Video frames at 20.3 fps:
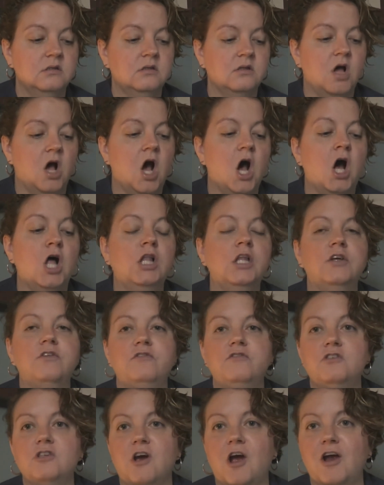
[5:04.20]
olive
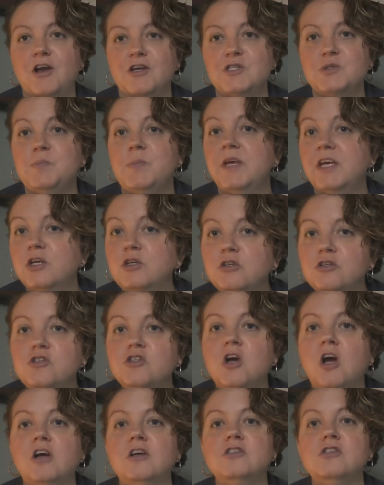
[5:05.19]
jars, pickle
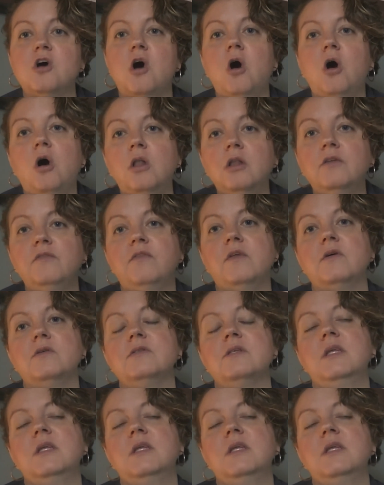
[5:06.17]
jars, all of those.